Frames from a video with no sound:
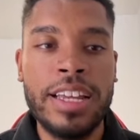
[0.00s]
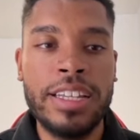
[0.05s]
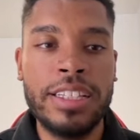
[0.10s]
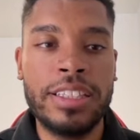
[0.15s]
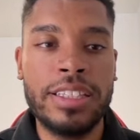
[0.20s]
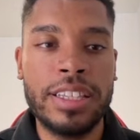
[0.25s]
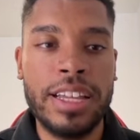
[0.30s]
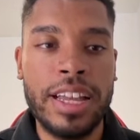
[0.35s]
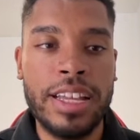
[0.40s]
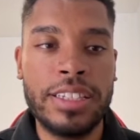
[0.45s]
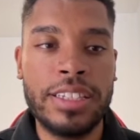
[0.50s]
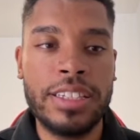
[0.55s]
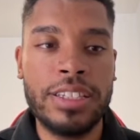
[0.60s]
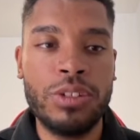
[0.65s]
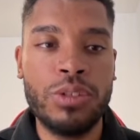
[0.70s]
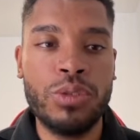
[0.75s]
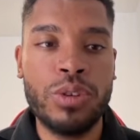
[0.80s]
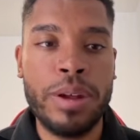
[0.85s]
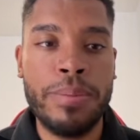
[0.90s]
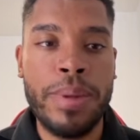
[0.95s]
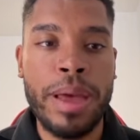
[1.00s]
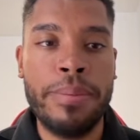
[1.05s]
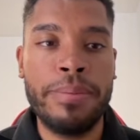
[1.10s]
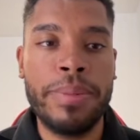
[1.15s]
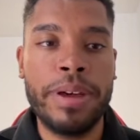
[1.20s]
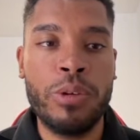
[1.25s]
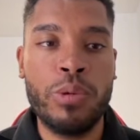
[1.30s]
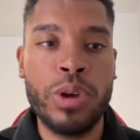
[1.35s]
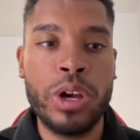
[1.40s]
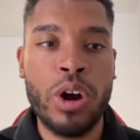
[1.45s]
As you remember,
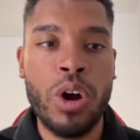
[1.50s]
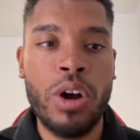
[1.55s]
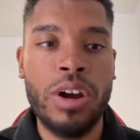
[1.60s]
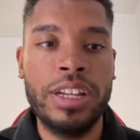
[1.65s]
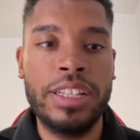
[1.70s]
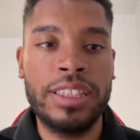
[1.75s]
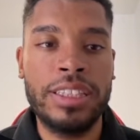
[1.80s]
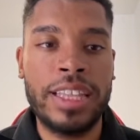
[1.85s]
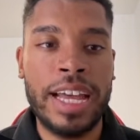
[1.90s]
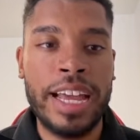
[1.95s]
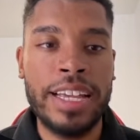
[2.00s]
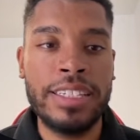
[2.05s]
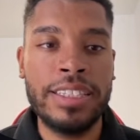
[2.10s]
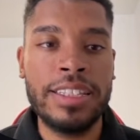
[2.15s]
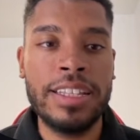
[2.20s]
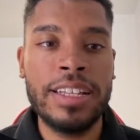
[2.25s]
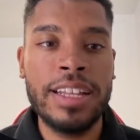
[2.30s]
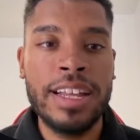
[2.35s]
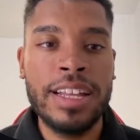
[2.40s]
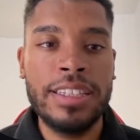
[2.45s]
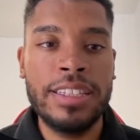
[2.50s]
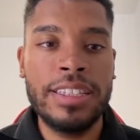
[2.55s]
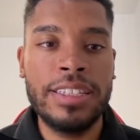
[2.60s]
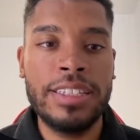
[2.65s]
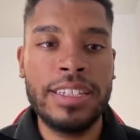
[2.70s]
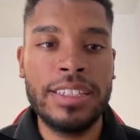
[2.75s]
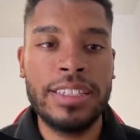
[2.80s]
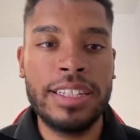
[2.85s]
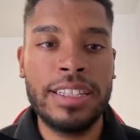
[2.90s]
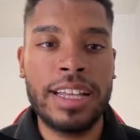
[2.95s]
we call it test. This
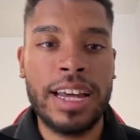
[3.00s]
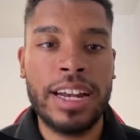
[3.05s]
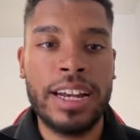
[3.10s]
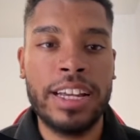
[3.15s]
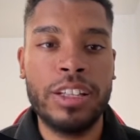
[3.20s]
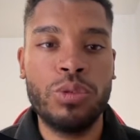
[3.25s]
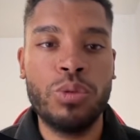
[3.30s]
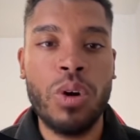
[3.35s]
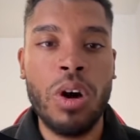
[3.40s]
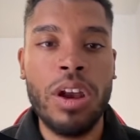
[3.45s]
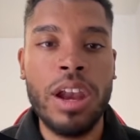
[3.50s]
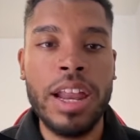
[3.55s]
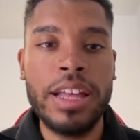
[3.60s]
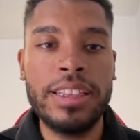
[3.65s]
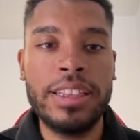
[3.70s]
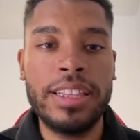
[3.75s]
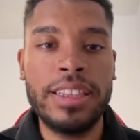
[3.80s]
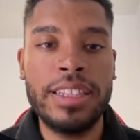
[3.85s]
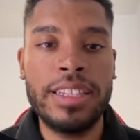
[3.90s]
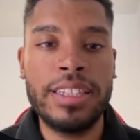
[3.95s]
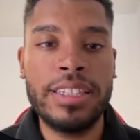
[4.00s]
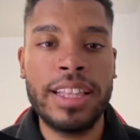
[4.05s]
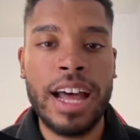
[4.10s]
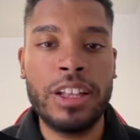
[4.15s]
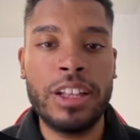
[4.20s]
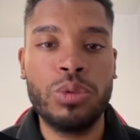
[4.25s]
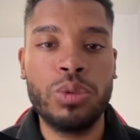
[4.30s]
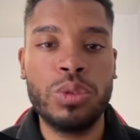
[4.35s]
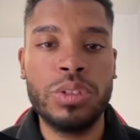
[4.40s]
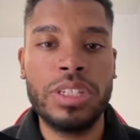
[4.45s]
is the target wallet. The
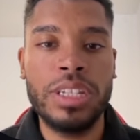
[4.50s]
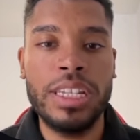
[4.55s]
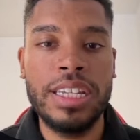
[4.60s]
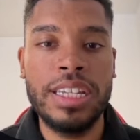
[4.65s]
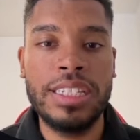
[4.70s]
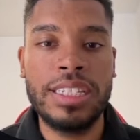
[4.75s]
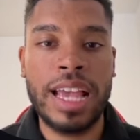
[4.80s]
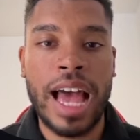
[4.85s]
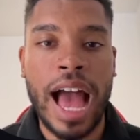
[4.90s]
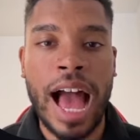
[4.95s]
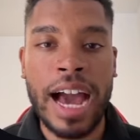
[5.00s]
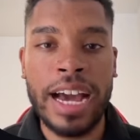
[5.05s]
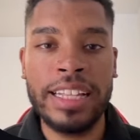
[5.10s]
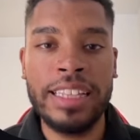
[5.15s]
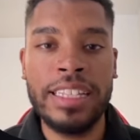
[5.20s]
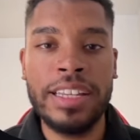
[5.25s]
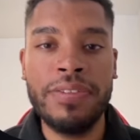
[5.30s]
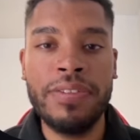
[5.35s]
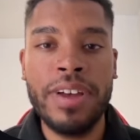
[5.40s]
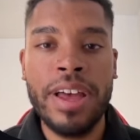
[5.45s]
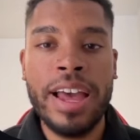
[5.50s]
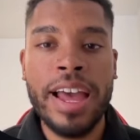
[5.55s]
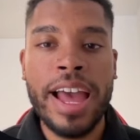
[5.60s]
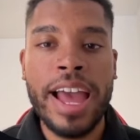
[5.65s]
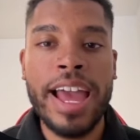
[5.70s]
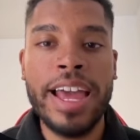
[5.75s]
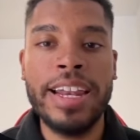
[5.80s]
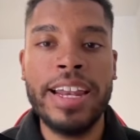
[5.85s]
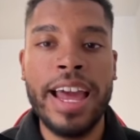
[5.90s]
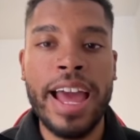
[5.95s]
status is active,
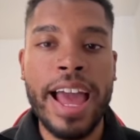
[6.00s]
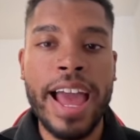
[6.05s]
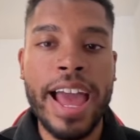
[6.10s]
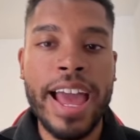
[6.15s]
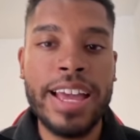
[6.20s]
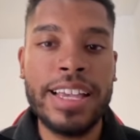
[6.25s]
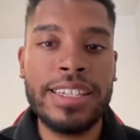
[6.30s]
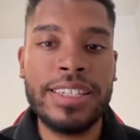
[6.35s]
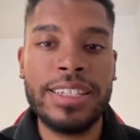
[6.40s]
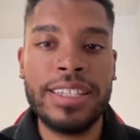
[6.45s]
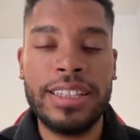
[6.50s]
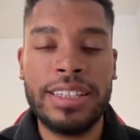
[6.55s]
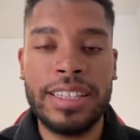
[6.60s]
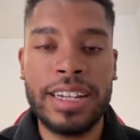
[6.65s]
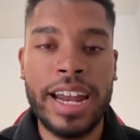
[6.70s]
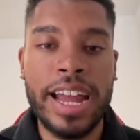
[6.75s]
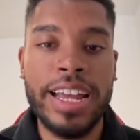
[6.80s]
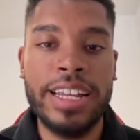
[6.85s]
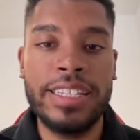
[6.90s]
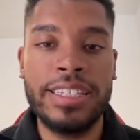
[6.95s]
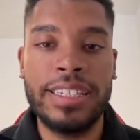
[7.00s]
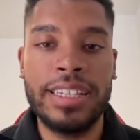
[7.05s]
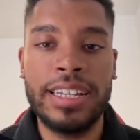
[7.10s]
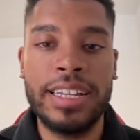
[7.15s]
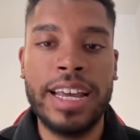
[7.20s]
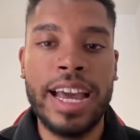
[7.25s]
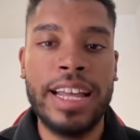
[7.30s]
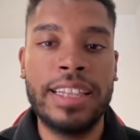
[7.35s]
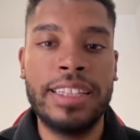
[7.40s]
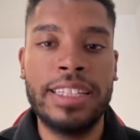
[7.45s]
and as trades
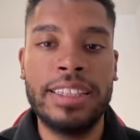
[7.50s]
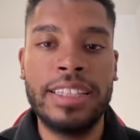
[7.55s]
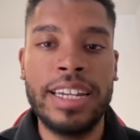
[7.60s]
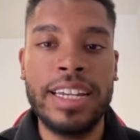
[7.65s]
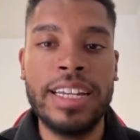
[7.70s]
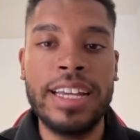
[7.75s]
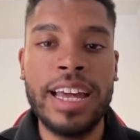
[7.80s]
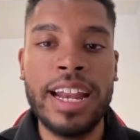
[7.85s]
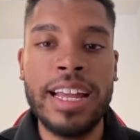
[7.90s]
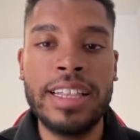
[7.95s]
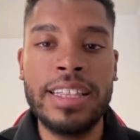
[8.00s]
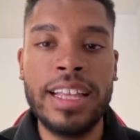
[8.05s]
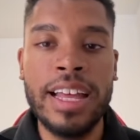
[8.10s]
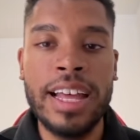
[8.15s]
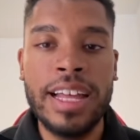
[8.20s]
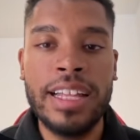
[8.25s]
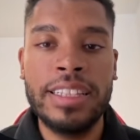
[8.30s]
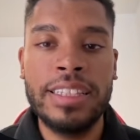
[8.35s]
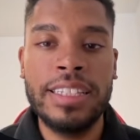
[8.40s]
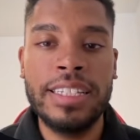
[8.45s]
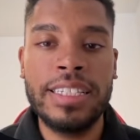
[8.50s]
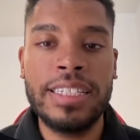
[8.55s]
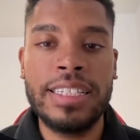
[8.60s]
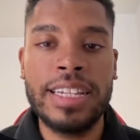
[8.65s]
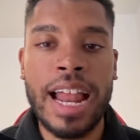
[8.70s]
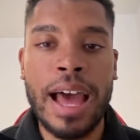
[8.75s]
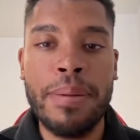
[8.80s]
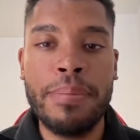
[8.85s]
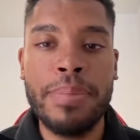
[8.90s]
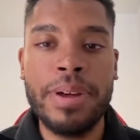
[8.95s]
get triggered, these
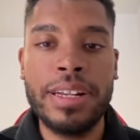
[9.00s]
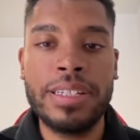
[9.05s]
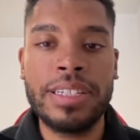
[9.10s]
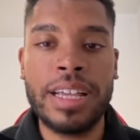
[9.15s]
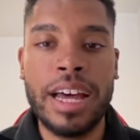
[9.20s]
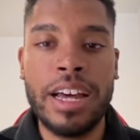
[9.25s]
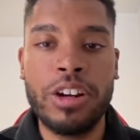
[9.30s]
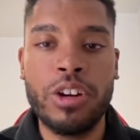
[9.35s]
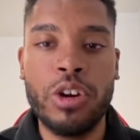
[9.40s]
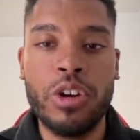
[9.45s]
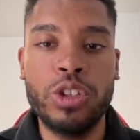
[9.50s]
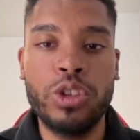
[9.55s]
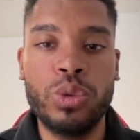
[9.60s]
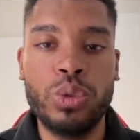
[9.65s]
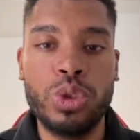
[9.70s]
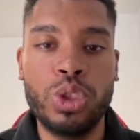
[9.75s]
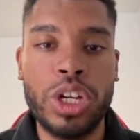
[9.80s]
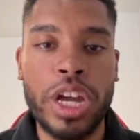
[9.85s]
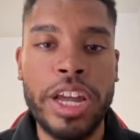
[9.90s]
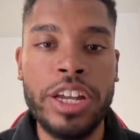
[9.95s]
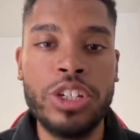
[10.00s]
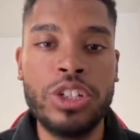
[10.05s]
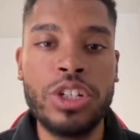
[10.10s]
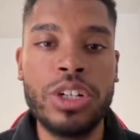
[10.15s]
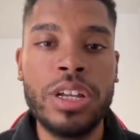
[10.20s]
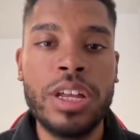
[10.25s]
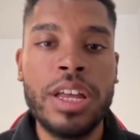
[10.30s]
numbers are going to change.